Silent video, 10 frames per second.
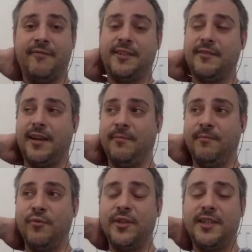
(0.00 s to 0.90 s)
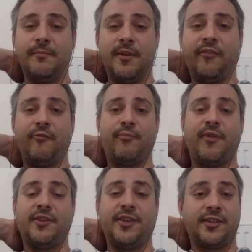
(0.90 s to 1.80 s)
it's like multi-month
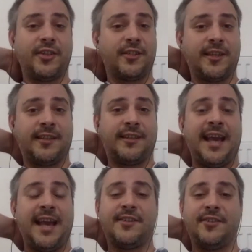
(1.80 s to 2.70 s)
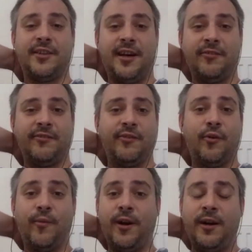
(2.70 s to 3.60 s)
project just got canceled out of
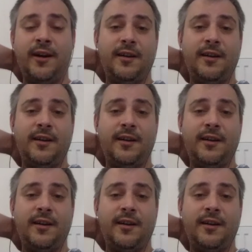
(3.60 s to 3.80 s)
nowhere.